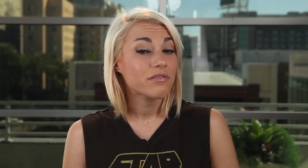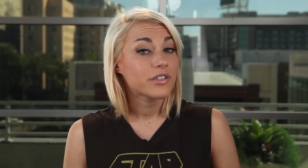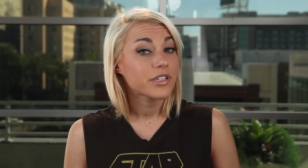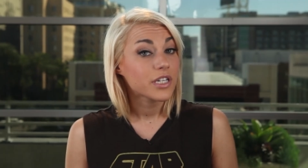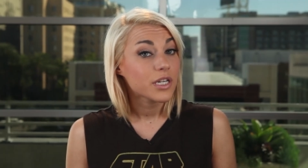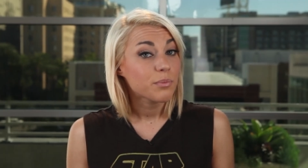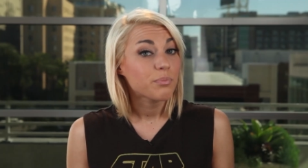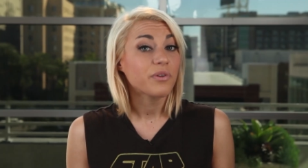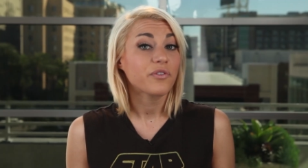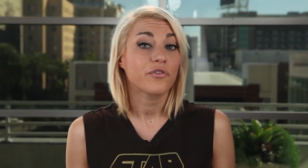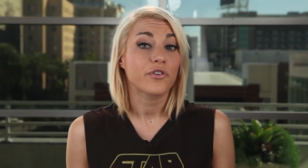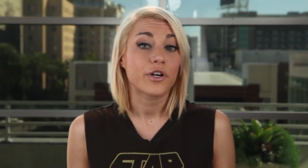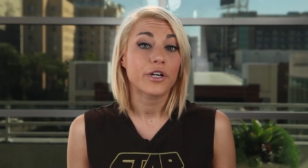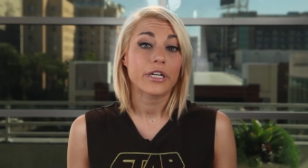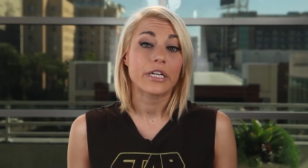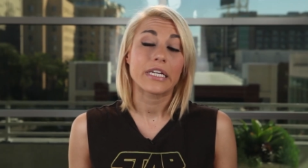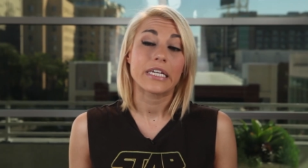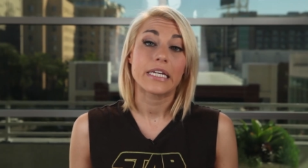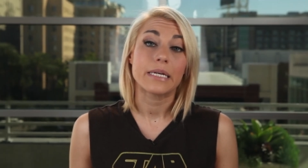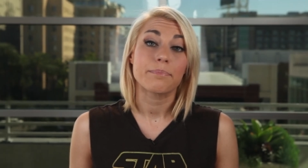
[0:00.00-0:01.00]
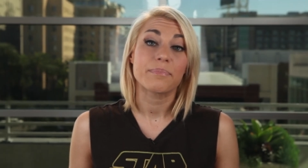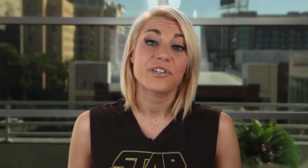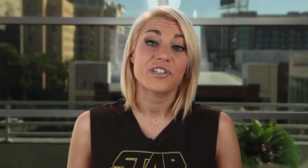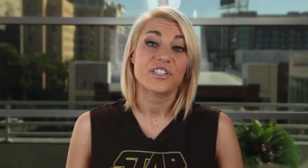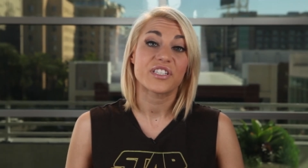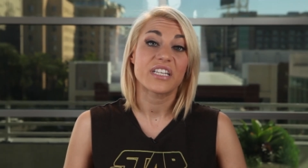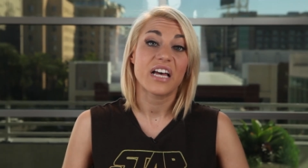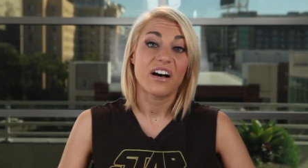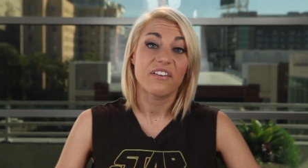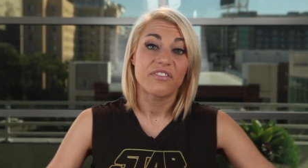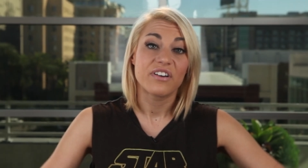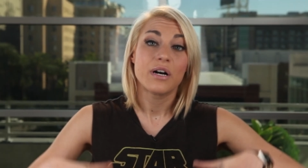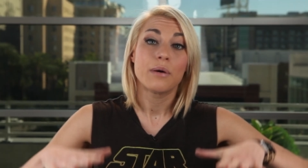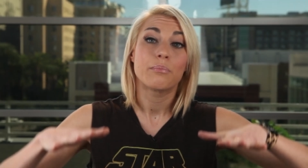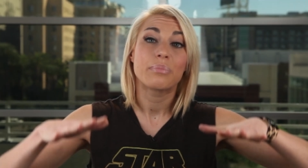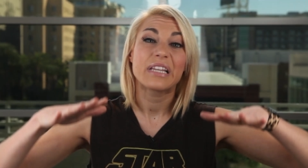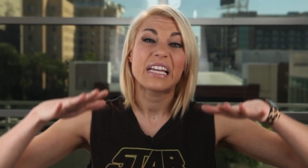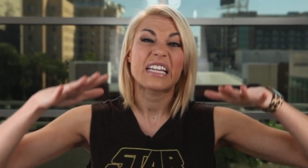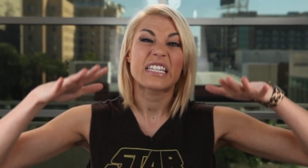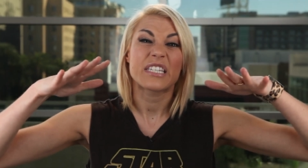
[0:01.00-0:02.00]
do you prefer to keep yourself
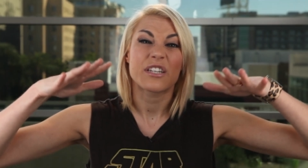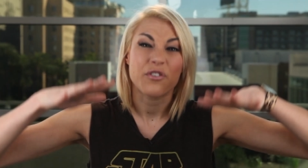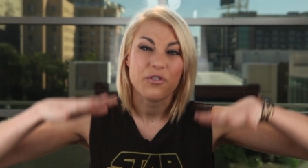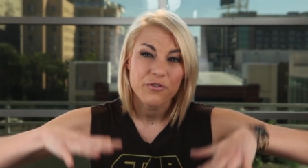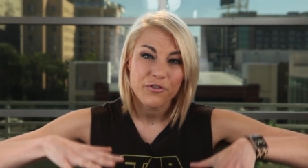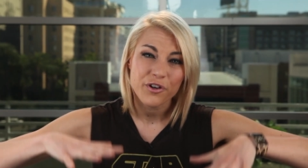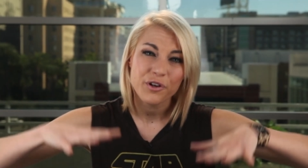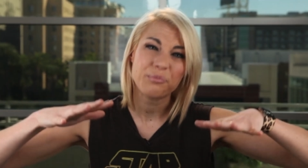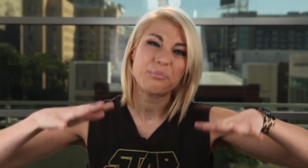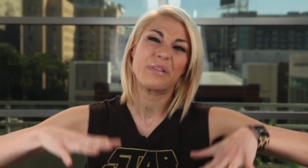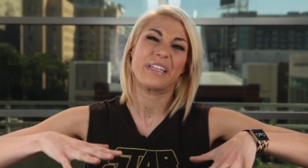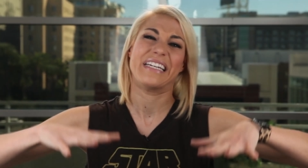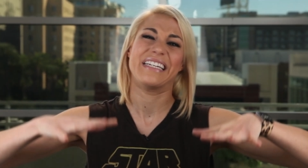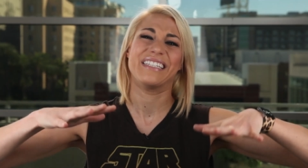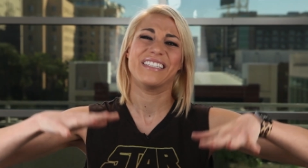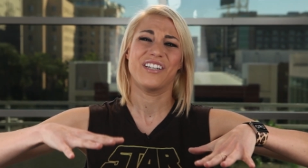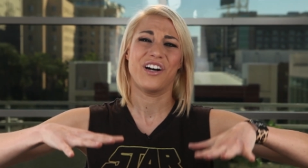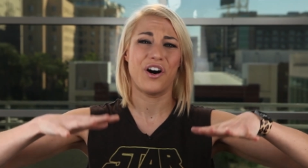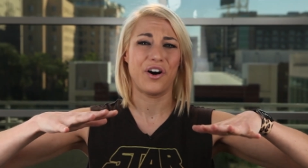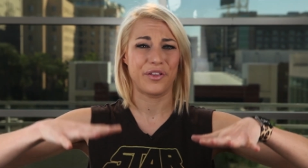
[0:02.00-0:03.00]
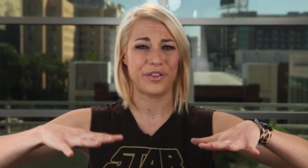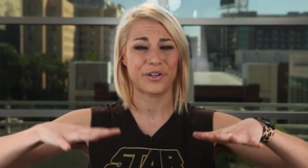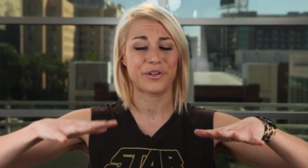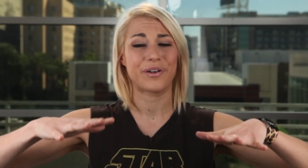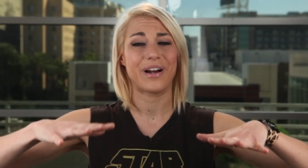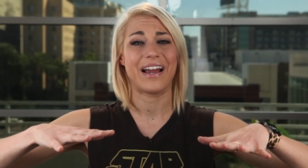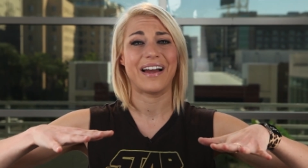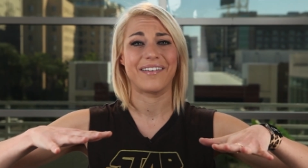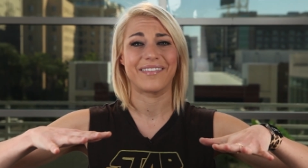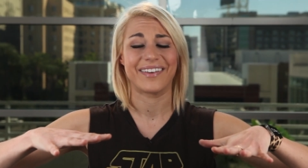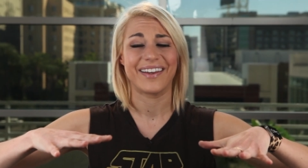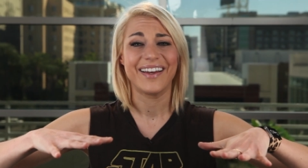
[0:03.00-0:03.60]
planted firmly on the ground?